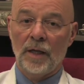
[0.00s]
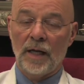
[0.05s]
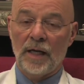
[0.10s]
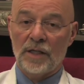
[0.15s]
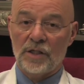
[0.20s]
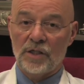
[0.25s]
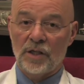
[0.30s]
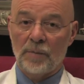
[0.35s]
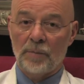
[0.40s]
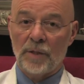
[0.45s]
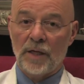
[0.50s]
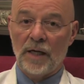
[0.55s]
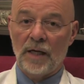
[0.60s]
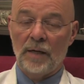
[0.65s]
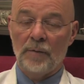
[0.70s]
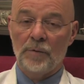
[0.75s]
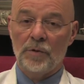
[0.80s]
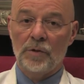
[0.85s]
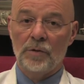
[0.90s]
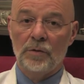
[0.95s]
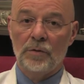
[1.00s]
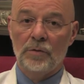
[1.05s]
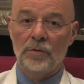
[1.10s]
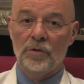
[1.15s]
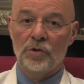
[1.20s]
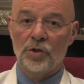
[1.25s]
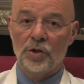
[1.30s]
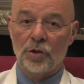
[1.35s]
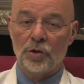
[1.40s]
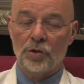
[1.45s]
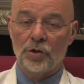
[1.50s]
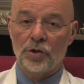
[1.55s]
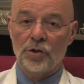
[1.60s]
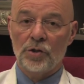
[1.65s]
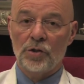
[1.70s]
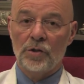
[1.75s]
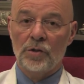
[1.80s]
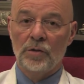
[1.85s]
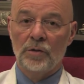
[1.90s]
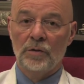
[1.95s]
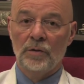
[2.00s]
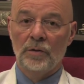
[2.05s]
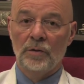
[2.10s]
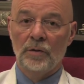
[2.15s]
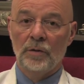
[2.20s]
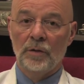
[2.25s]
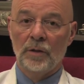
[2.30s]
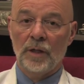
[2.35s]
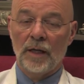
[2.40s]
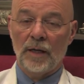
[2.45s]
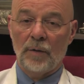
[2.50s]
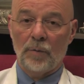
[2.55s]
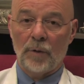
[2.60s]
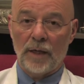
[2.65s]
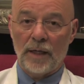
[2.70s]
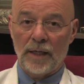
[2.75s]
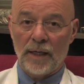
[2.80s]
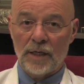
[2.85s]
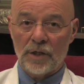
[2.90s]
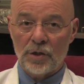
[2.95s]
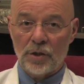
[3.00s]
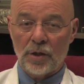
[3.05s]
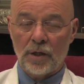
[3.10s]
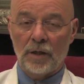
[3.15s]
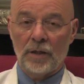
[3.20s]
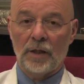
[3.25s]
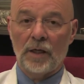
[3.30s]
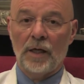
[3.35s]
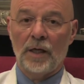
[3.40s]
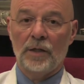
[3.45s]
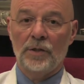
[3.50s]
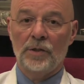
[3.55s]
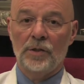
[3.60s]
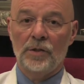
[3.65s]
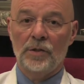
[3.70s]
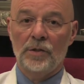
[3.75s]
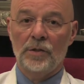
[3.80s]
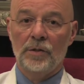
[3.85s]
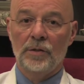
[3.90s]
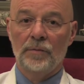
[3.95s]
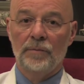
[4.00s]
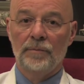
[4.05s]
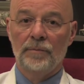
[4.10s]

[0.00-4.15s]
and sometimes surgeons and radiation oncologists.